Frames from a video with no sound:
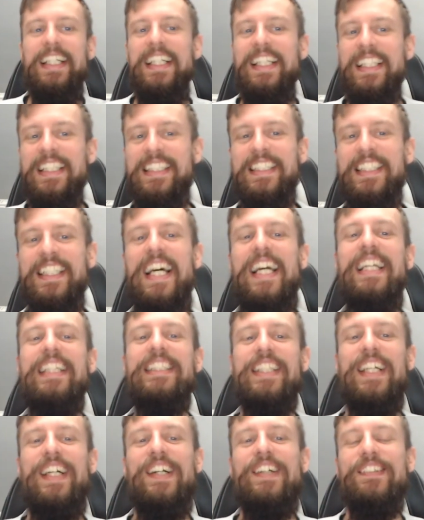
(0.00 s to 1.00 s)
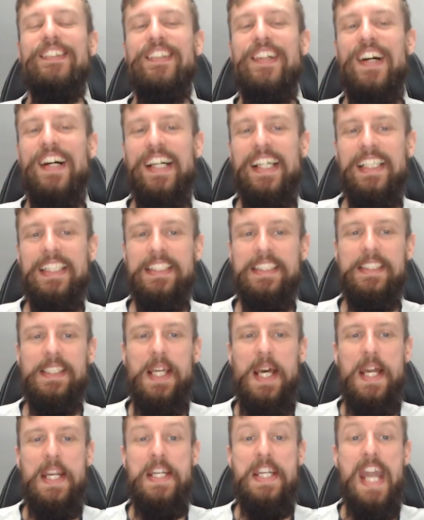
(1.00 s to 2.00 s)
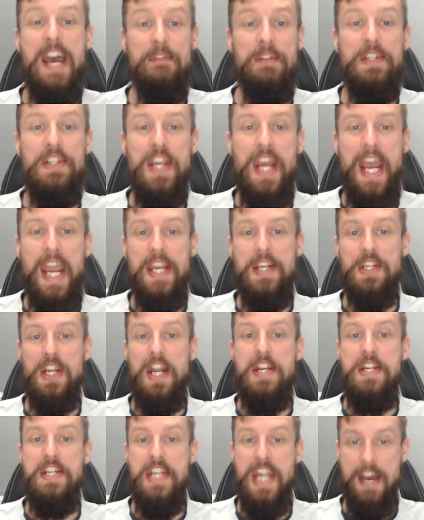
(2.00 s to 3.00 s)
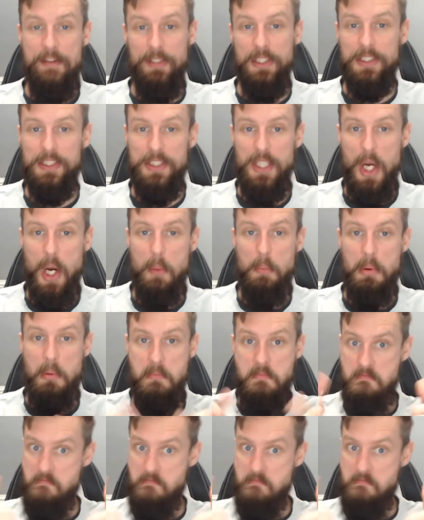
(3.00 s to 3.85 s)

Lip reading: Slater writes, "Never change and never stop.